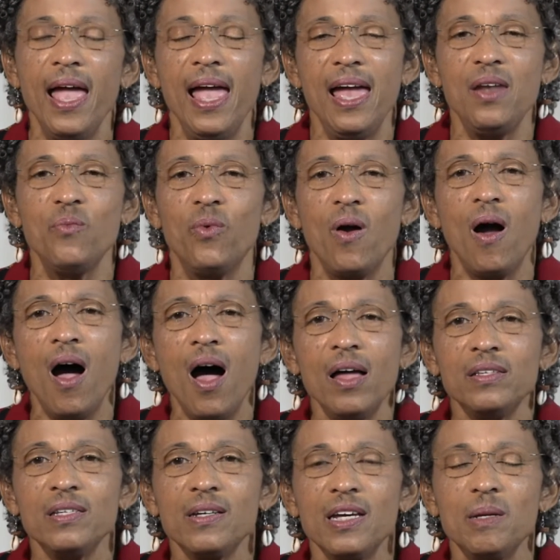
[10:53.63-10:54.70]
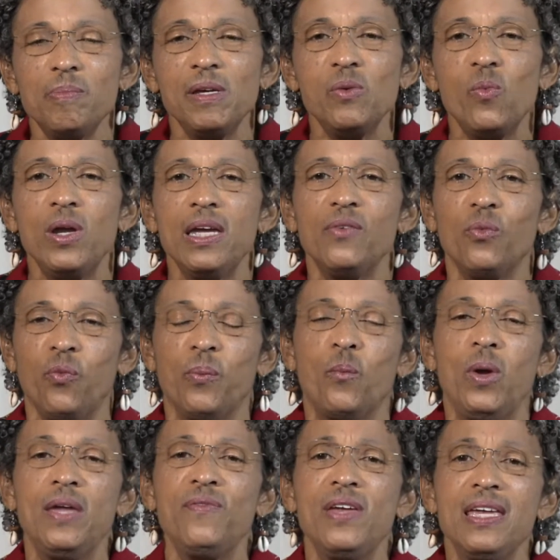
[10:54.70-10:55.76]
and we're also going to be
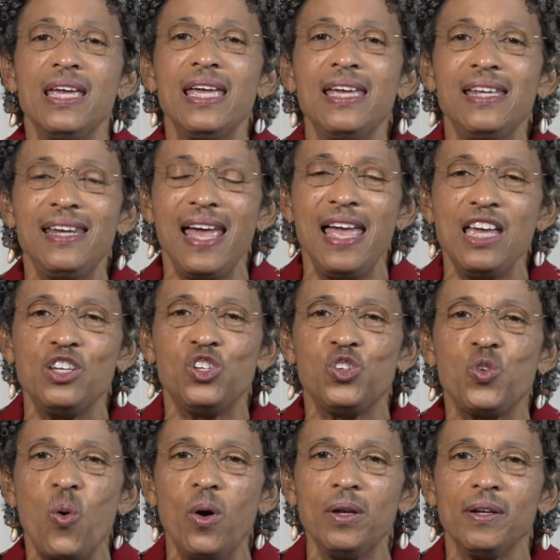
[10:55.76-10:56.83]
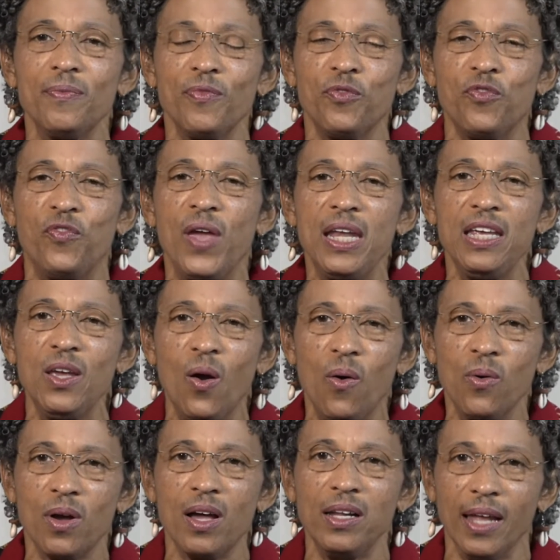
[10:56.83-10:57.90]
weaving in a short
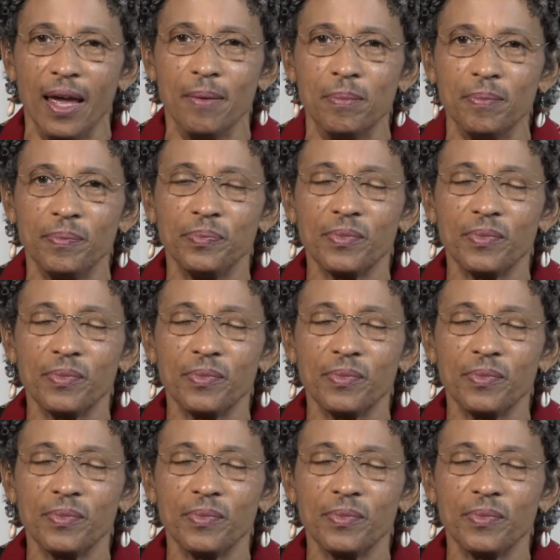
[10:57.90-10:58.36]
video clip.